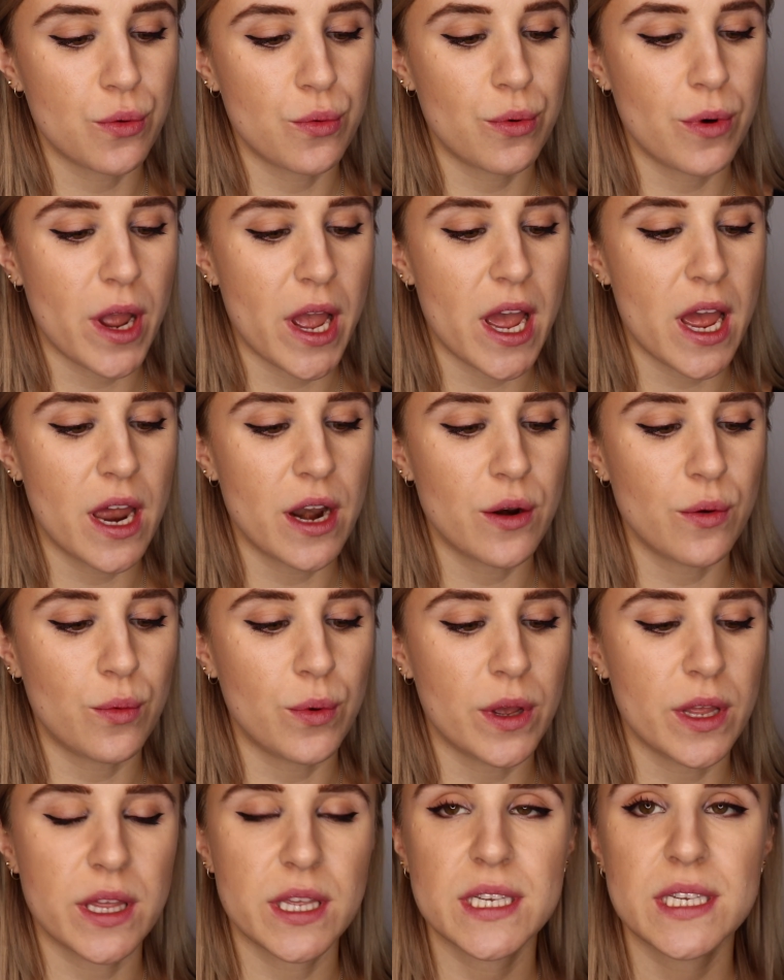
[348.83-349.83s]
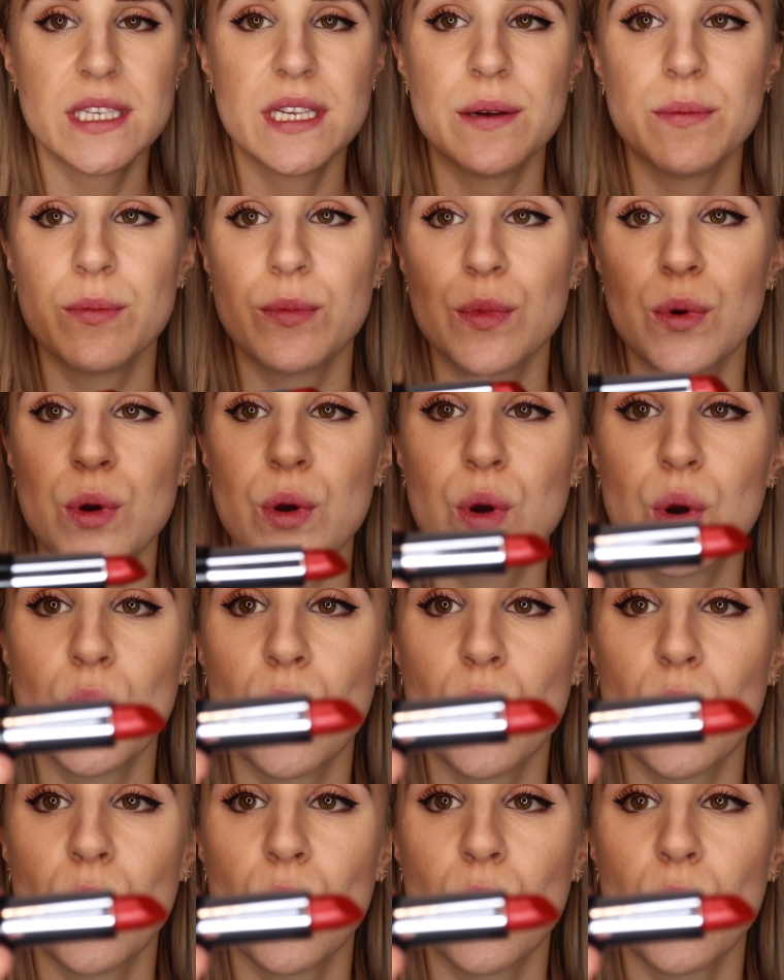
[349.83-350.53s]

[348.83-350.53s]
red with some